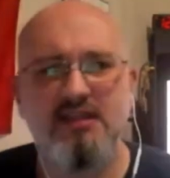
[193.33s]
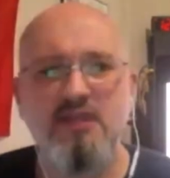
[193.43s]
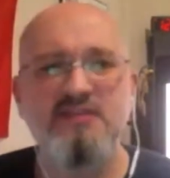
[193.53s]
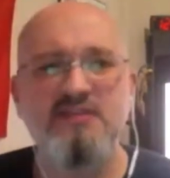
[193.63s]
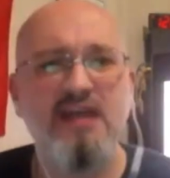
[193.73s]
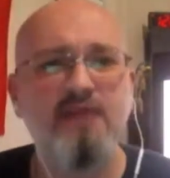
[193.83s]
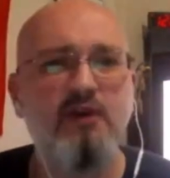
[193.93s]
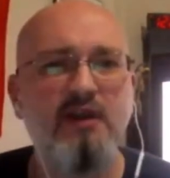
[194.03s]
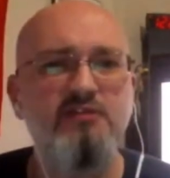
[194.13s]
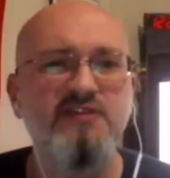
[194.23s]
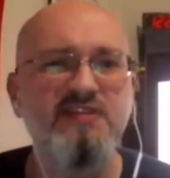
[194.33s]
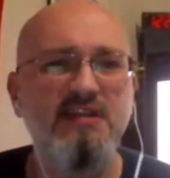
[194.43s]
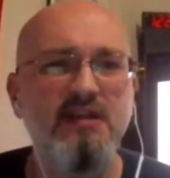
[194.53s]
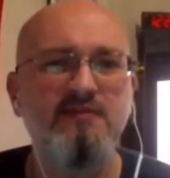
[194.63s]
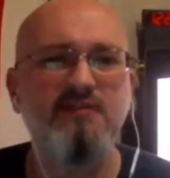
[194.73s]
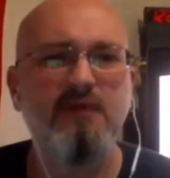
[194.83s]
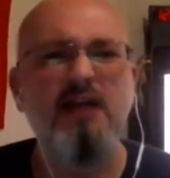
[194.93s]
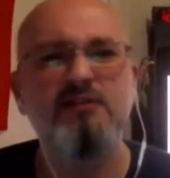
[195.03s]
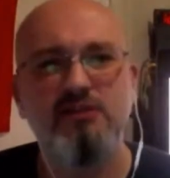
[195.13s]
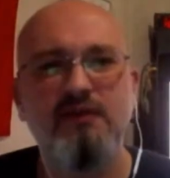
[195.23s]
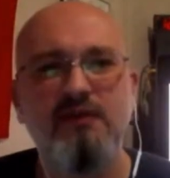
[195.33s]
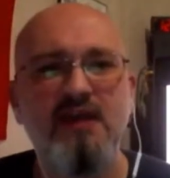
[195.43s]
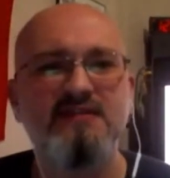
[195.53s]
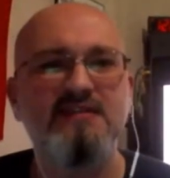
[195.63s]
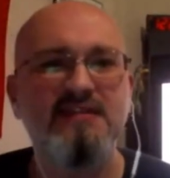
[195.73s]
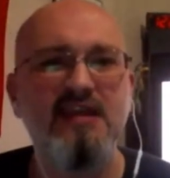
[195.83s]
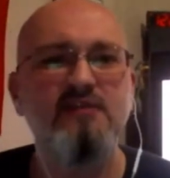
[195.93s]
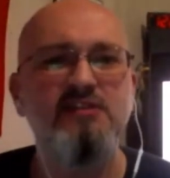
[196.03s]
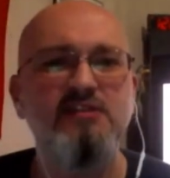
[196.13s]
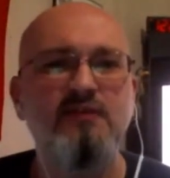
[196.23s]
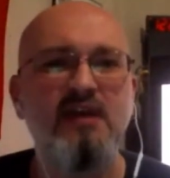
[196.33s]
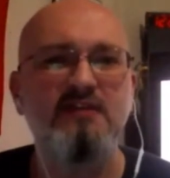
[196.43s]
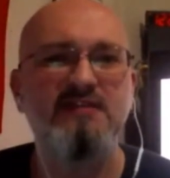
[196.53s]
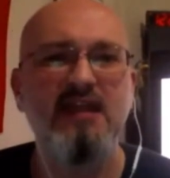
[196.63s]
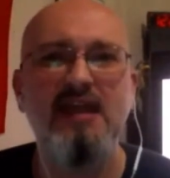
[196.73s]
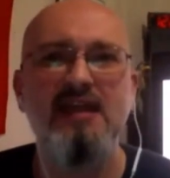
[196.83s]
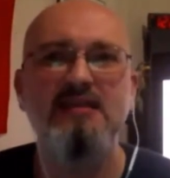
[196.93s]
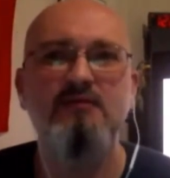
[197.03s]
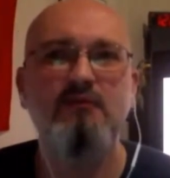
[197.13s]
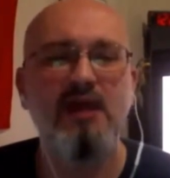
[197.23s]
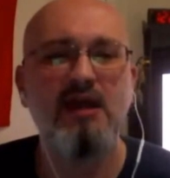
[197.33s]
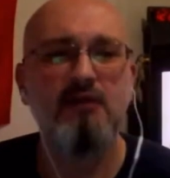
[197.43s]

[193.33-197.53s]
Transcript: you can check those out if you're interested. It was around 2007, 2008